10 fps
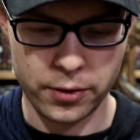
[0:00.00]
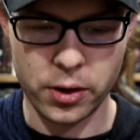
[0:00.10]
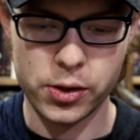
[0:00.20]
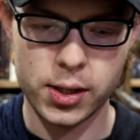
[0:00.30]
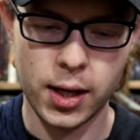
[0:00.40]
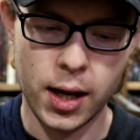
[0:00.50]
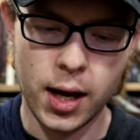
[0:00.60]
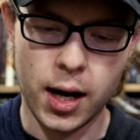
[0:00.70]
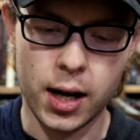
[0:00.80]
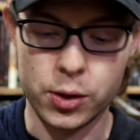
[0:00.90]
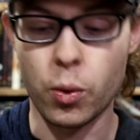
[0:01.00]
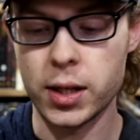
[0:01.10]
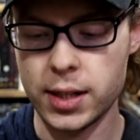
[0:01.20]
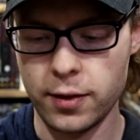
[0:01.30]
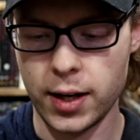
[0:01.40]
first. It's
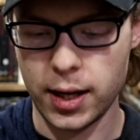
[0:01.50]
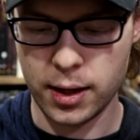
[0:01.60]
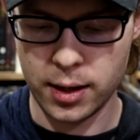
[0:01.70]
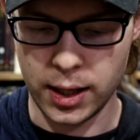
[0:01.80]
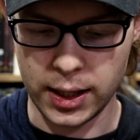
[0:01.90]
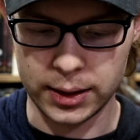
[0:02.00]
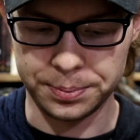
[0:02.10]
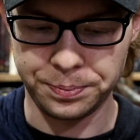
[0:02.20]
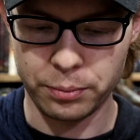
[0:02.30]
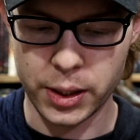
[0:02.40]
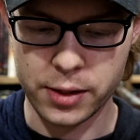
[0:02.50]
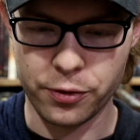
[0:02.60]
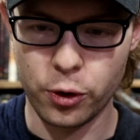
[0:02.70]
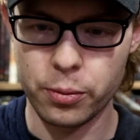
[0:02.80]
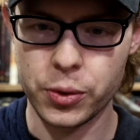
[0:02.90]
one DVD, but it's a
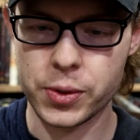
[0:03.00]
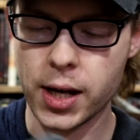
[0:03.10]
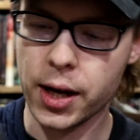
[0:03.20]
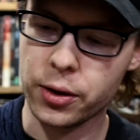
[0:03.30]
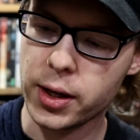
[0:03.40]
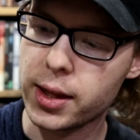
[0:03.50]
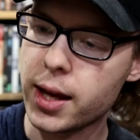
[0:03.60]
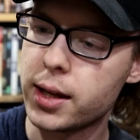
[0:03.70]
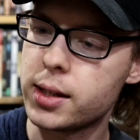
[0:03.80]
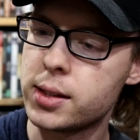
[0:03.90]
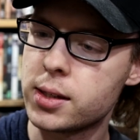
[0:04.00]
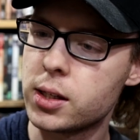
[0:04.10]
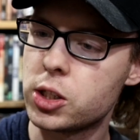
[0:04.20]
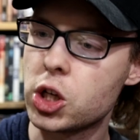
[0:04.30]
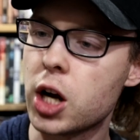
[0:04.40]
full moon title, and that is
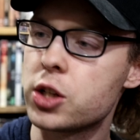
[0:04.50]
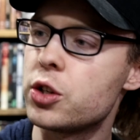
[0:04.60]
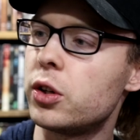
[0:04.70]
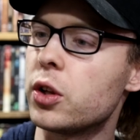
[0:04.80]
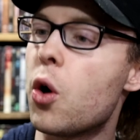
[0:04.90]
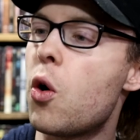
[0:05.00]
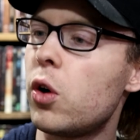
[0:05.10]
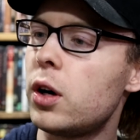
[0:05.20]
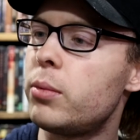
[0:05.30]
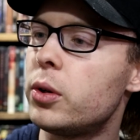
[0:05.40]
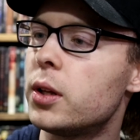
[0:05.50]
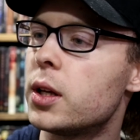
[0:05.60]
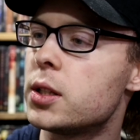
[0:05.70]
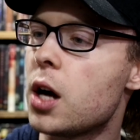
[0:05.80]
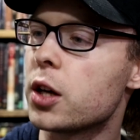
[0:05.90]
The
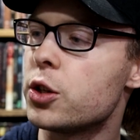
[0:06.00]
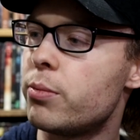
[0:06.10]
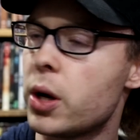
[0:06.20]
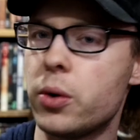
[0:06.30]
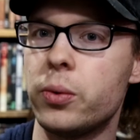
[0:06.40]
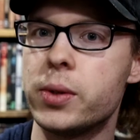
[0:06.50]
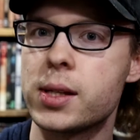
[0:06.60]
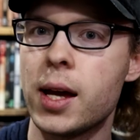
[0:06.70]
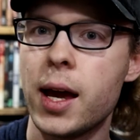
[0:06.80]
Horrible Dr. Bones.